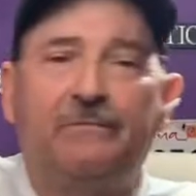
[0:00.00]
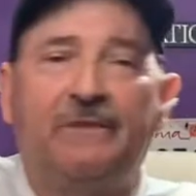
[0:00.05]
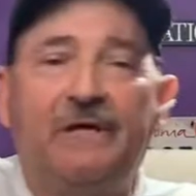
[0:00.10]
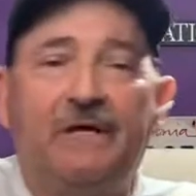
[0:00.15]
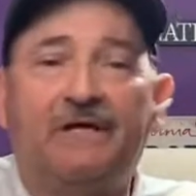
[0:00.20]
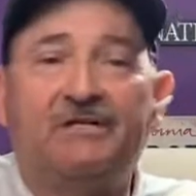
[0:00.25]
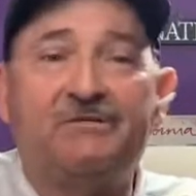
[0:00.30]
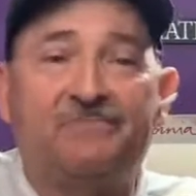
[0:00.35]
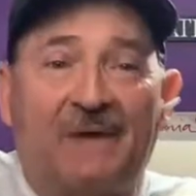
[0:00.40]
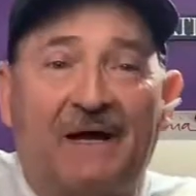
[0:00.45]
be
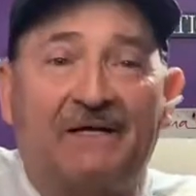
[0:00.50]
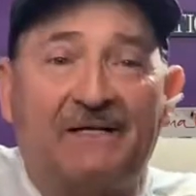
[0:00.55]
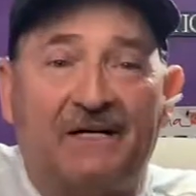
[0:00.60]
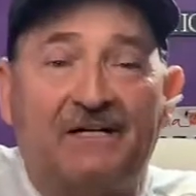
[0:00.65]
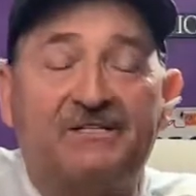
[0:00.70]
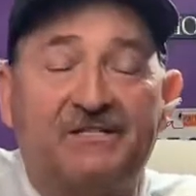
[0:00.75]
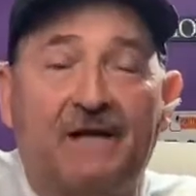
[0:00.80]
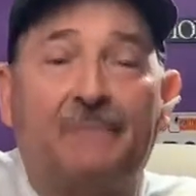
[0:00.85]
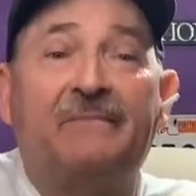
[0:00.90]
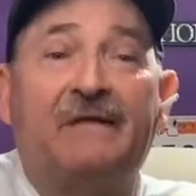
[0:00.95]
expecting
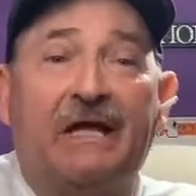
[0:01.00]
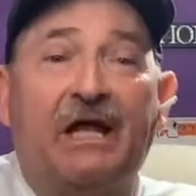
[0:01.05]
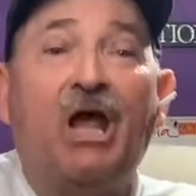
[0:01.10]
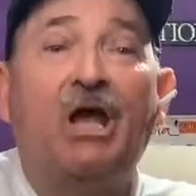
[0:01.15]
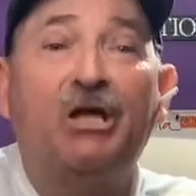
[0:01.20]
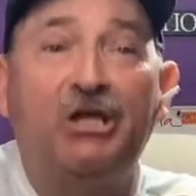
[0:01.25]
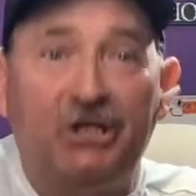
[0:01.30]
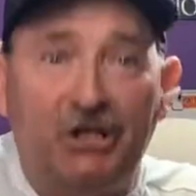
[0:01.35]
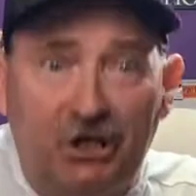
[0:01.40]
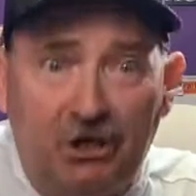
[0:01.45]
something
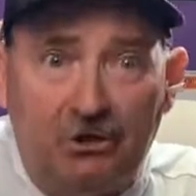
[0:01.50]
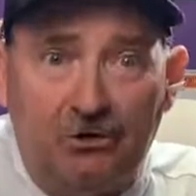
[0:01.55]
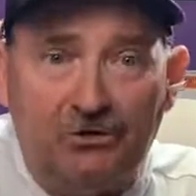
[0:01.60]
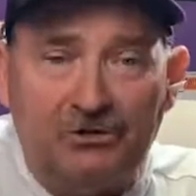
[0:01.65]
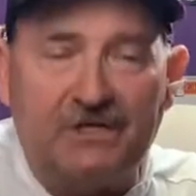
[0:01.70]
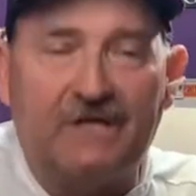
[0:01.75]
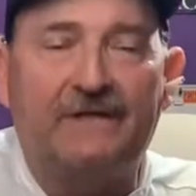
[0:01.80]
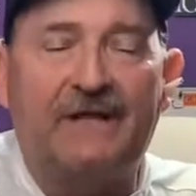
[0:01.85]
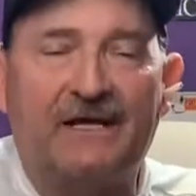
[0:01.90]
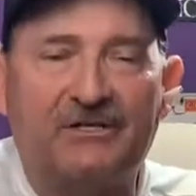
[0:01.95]

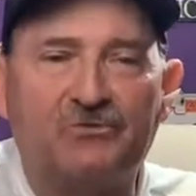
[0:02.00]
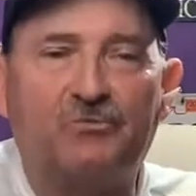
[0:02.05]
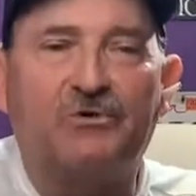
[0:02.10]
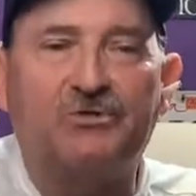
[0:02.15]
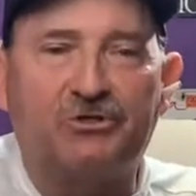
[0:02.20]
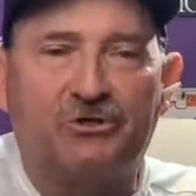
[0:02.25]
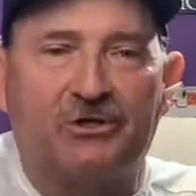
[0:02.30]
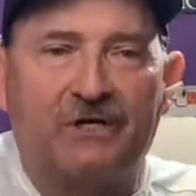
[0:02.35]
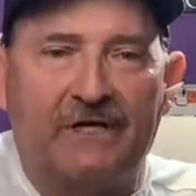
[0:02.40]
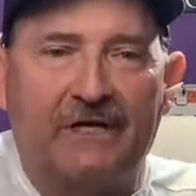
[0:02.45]
huge, and that's
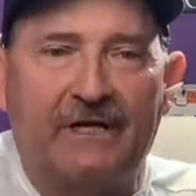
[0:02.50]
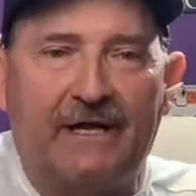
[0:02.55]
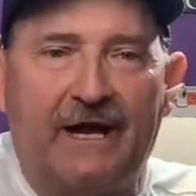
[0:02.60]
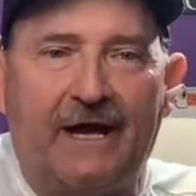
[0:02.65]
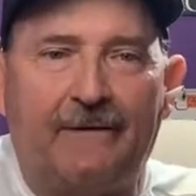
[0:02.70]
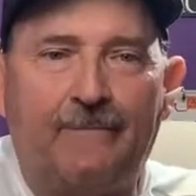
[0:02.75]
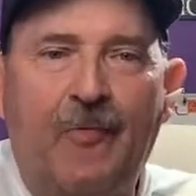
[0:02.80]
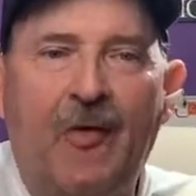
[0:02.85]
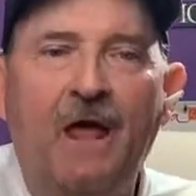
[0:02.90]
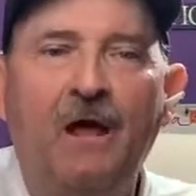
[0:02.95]
what you're going to
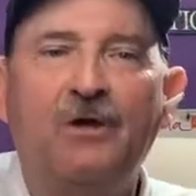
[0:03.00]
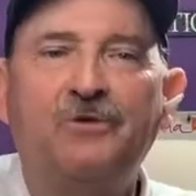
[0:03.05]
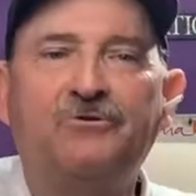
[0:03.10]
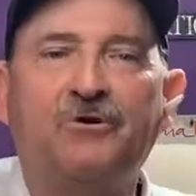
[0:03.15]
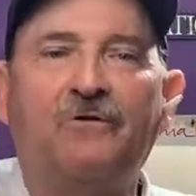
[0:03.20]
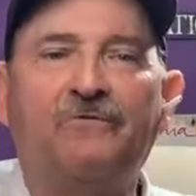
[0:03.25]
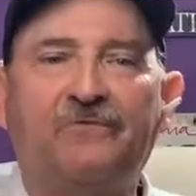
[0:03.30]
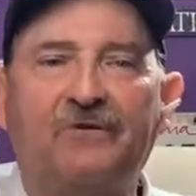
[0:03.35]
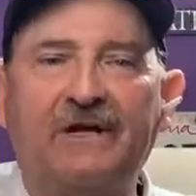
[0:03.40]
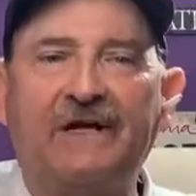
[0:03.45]
get.
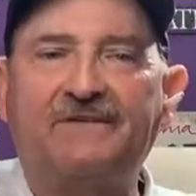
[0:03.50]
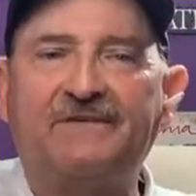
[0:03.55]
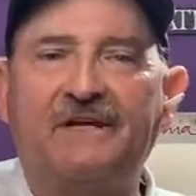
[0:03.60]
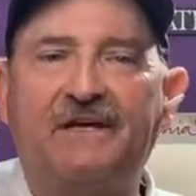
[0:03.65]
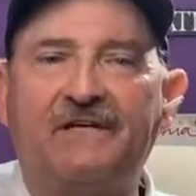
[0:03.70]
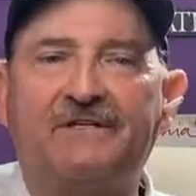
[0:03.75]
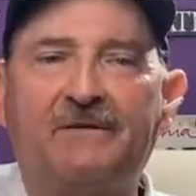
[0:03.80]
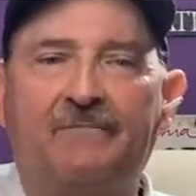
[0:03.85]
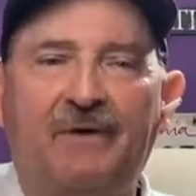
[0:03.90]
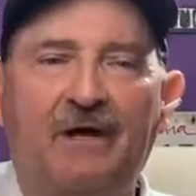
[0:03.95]
Don't forget to
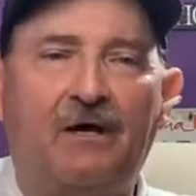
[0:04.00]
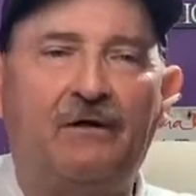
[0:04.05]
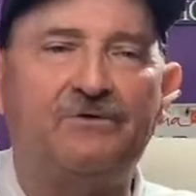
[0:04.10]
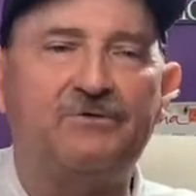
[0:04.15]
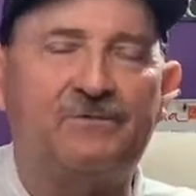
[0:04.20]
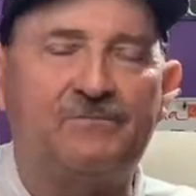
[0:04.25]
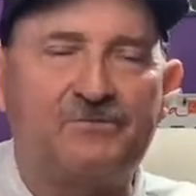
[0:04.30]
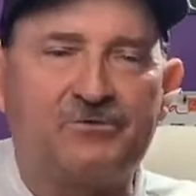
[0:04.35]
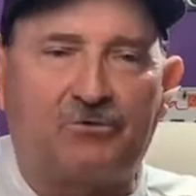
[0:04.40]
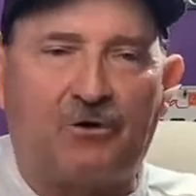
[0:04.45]
hit the bell,
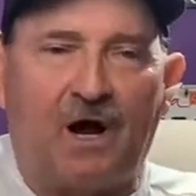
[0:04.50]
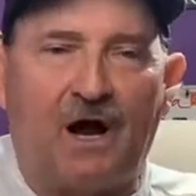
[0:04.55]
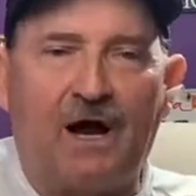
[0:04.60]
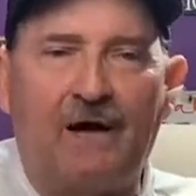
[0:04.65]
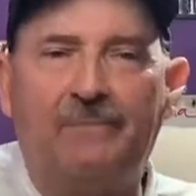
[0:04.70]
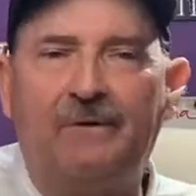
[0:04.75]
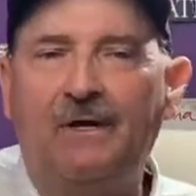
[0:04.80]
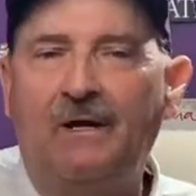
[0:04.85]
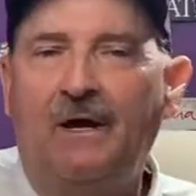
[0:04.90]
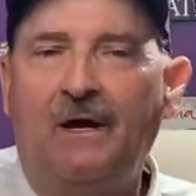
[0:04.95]
subscribe.